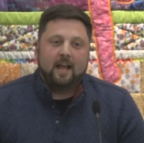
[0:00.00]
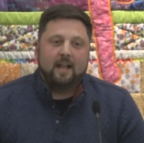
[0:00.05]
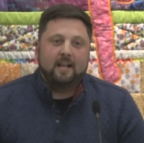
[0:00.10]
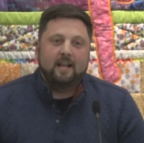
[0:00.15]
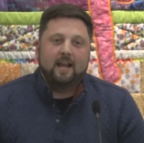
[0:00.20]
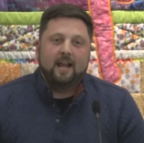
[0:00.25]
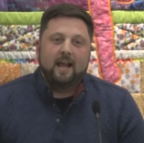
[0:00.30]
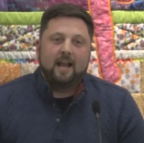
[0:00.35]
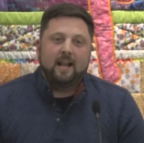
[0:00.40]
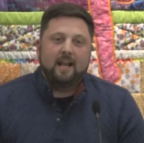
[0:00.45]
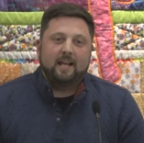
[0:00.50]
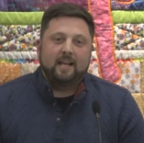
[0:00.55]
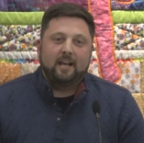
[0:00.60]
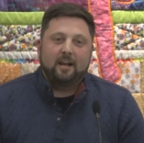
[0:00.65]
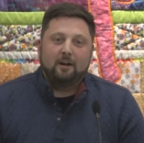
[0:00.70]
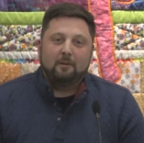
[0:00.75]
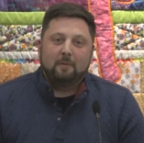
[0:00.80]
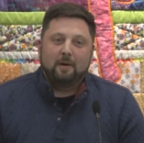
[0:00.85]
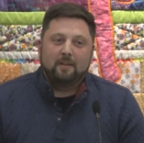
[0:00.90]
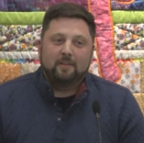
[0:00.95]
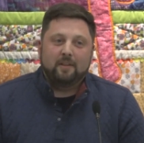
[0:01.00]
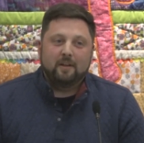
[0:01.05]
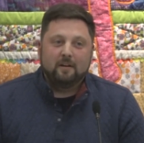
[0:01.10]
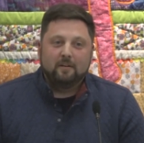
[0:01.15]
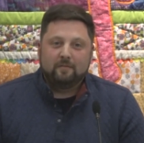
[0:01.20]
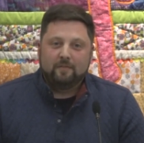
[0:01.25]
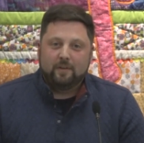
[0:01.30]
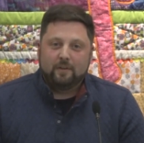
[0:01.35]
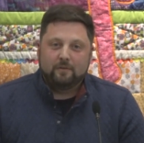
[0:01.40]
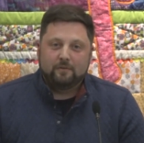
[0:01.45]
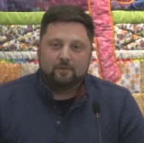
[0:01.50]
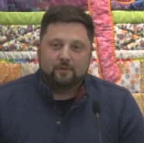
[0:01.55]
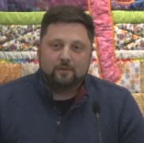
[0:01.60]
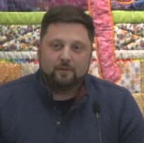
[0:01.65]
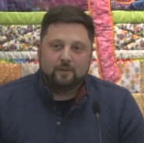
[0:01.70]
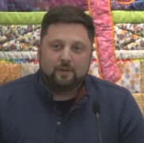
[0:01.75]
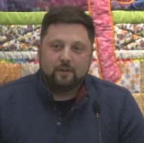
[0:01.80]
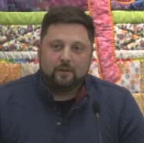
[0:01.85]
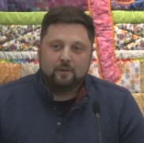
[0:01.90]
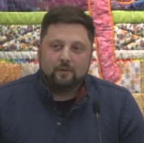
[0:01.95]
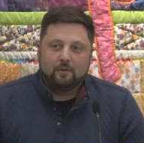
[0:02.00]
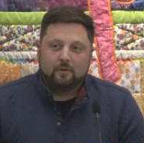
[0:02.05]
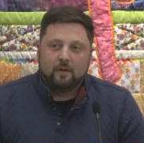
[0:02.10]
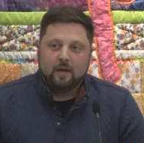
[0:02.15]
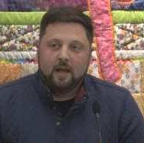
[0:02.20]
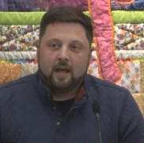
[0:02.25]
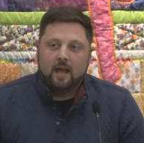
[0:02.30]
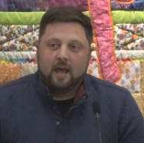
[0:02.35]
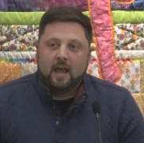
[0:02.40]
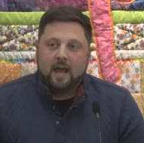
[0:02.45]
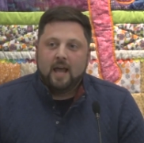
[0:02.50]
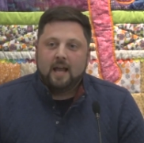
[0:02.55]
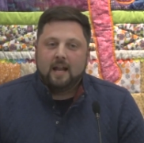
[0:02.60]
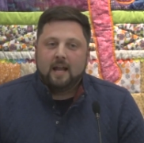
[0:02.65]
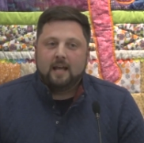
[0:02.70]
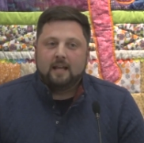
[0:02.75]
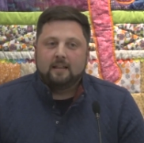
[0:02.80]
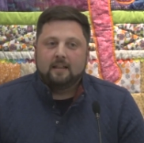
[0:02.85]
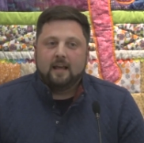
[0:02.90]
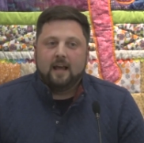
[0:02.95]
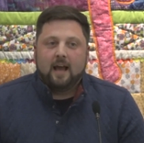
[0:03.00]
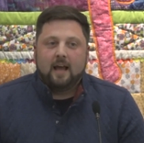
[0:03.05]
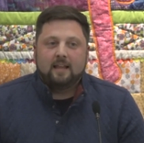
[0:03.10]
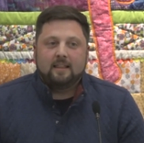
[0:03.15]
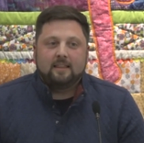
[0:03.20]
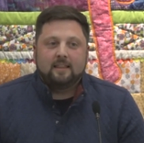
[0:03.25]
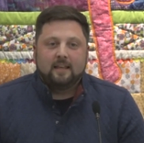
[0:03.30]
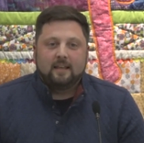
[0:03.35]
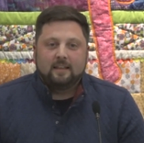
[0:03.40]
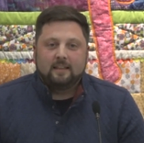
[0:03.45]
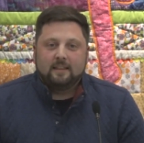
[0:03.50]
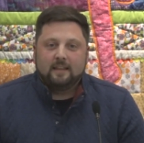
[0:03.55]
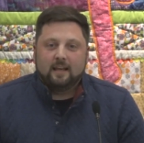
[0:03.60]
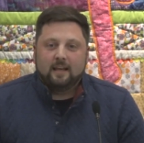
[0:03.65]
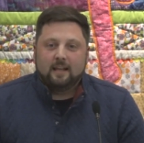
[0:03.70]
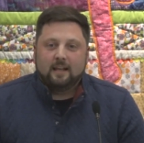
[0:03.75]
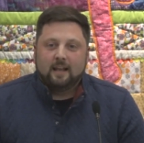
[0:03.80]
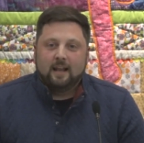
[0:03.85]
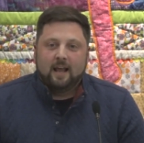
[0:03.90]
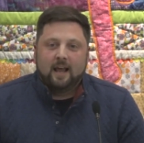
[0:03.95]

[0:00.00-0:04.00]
and I care about their future too. And I think that